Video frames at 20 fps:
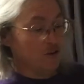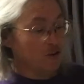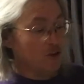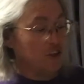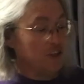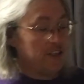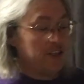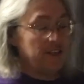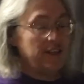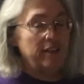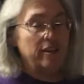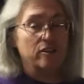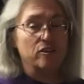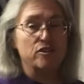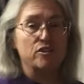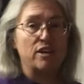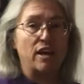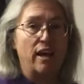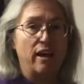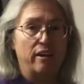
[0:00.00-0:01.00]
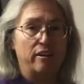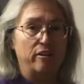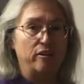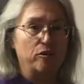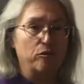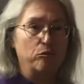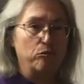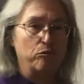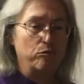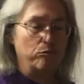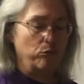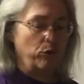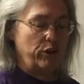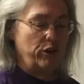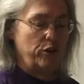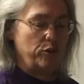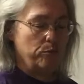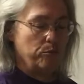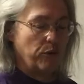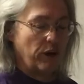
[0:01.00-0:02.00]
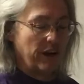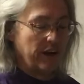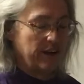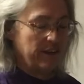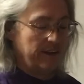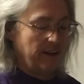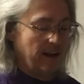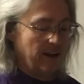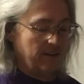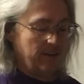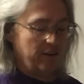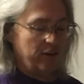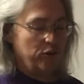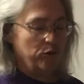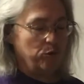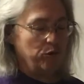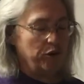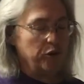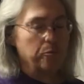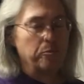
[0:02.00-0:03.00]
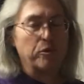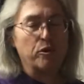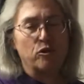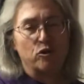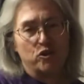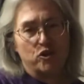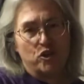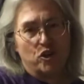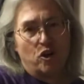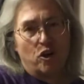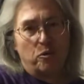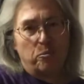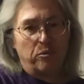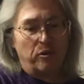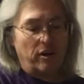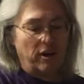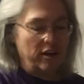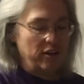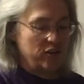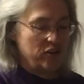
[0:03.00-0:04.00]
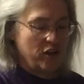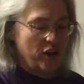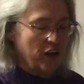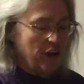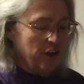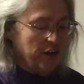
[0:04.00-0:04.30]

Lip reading: good deals, and when you break it down into your per jar price,